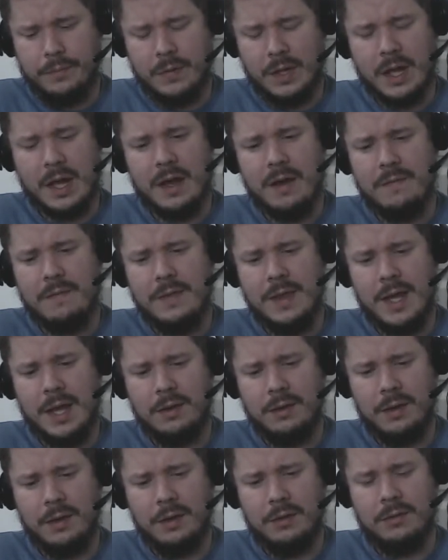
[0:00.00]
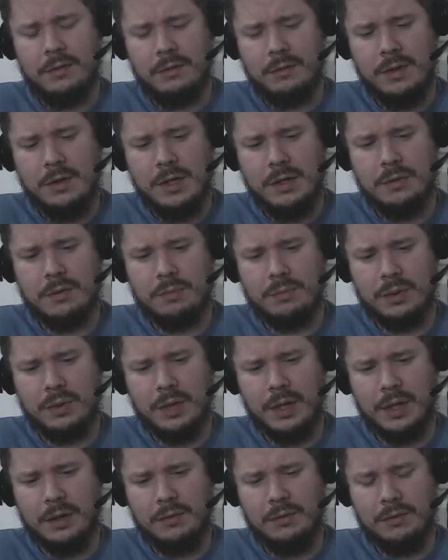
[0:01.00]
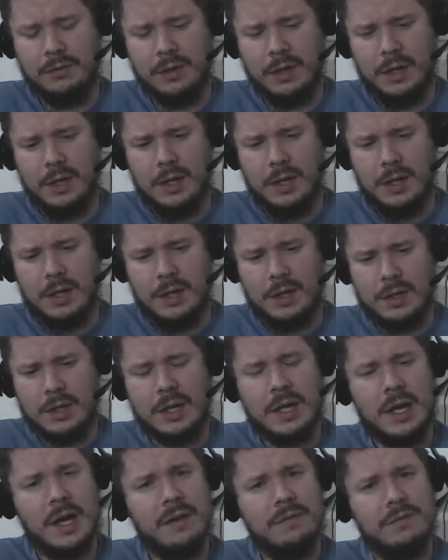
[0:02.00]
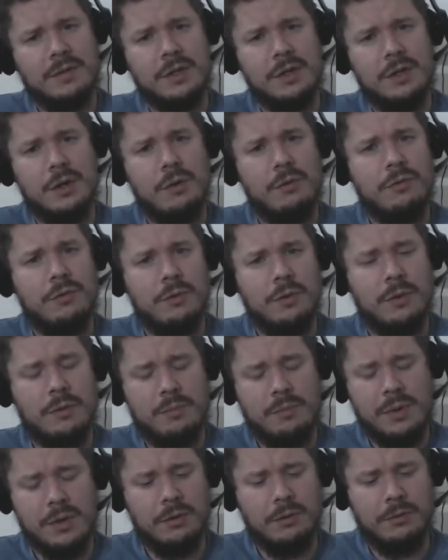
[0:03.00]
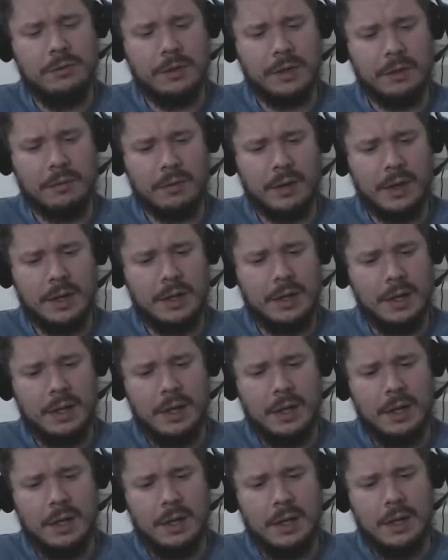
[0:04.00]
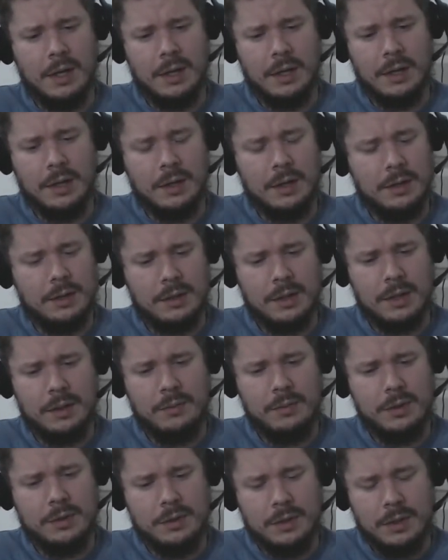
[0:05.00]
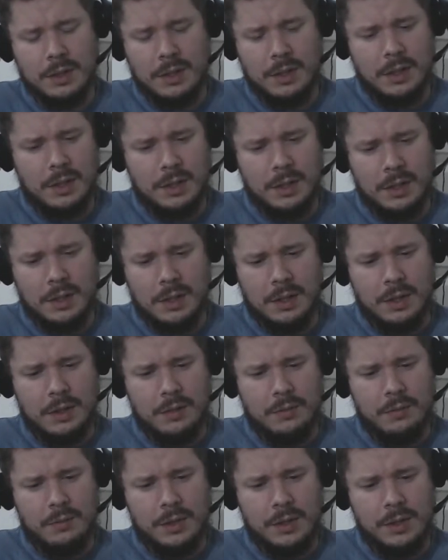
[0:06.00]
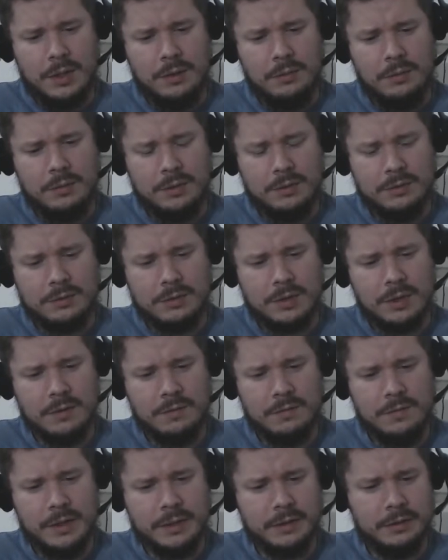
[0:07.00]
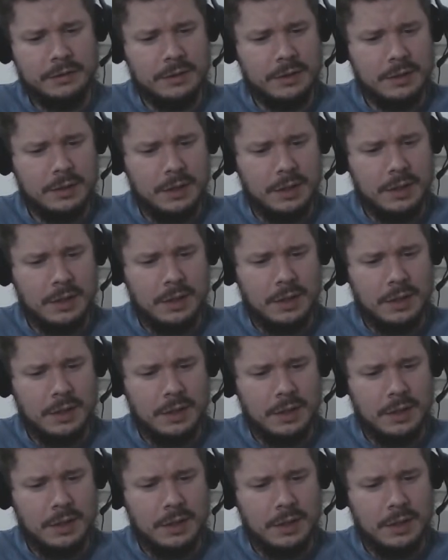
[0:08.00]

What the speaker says: To have that secret place. Not have to go to a building, right? They would, when he was convicted,